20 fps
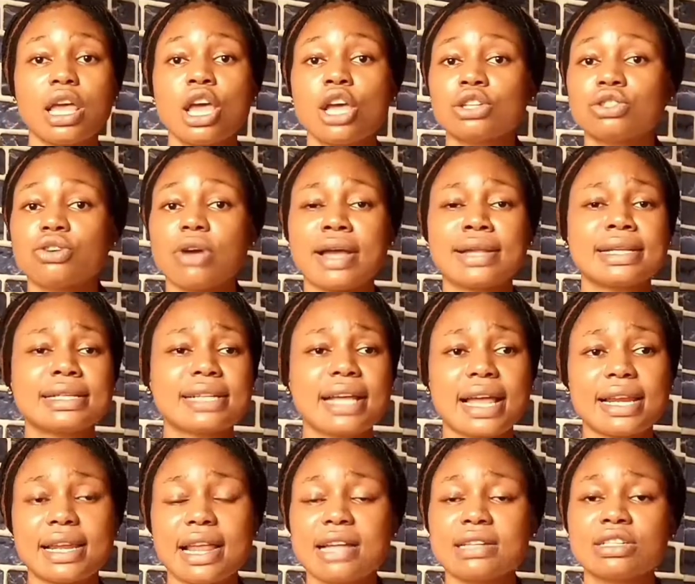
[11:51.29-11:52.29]
So, and it
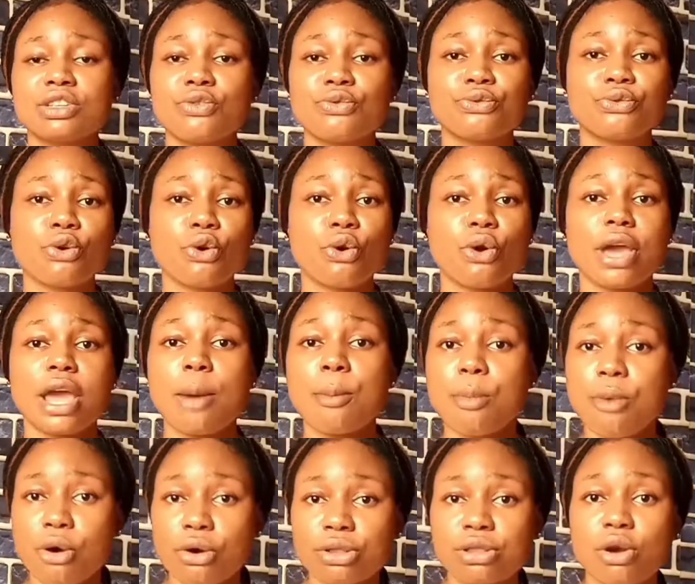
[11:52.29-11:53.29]
can last you for a
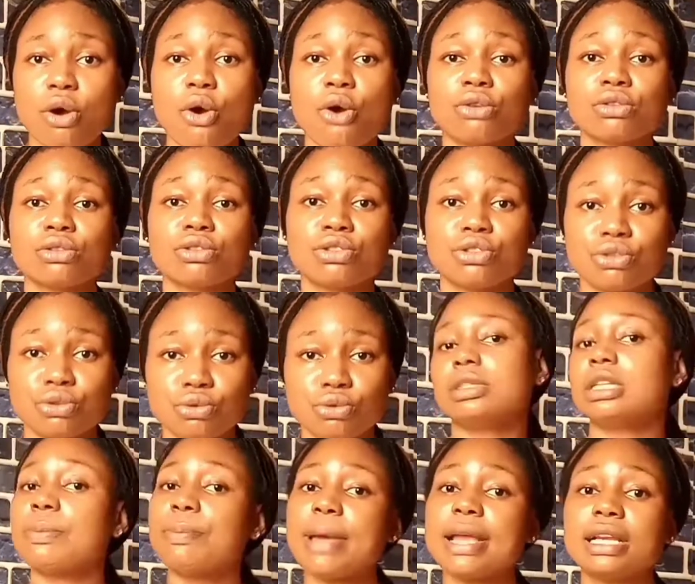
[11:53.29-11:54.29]
month or two,
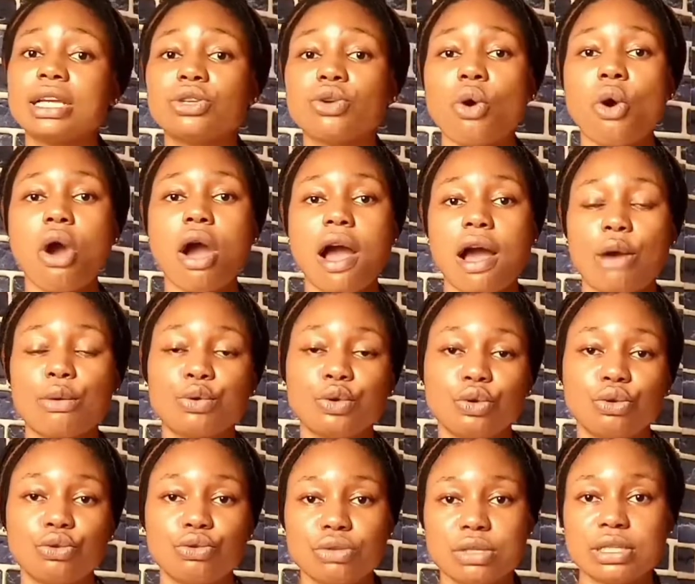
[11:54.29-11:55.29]
depending on how you
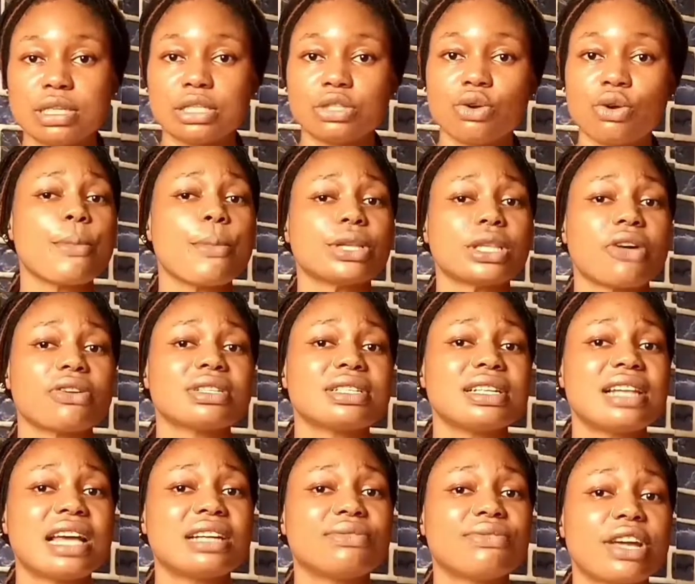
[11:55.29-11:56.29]
use it. But I'll still
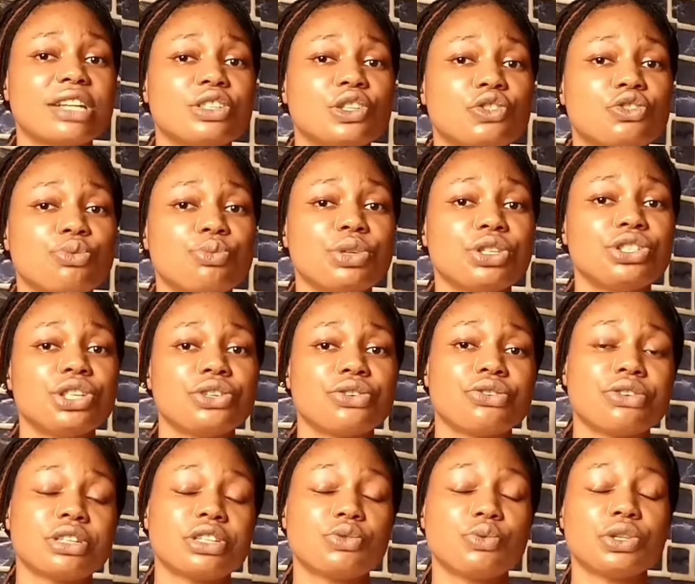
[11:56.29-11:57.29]
advise you to be
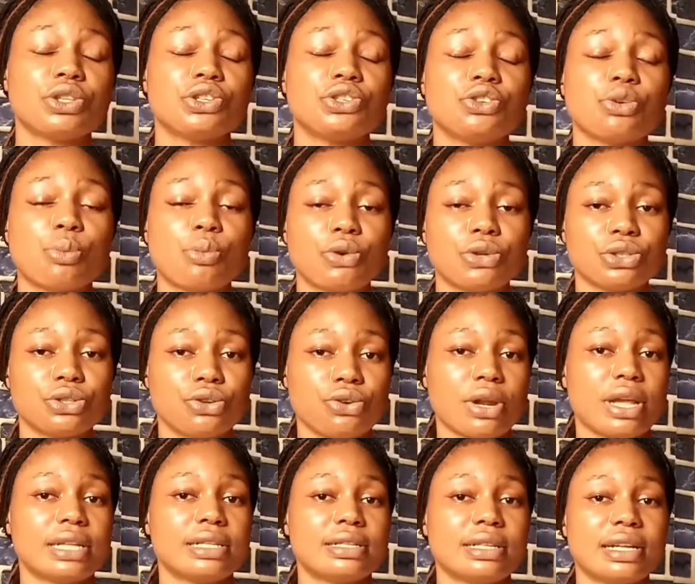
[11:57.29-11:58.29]
generous with your
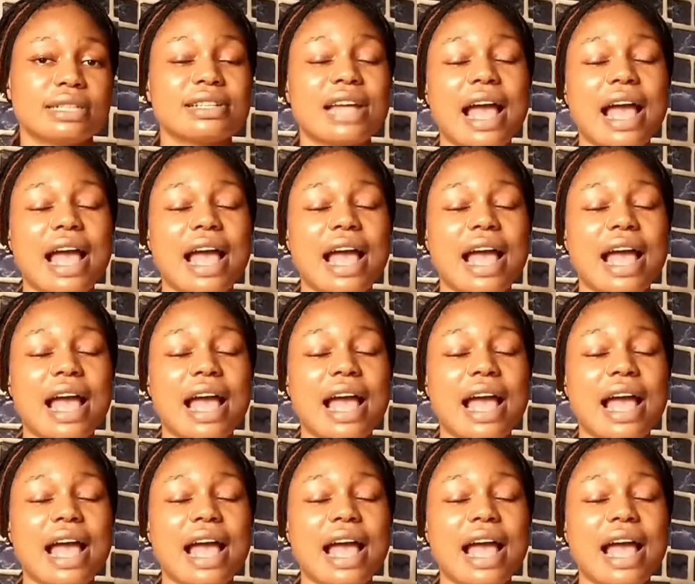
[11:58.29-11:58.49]
moisturizers.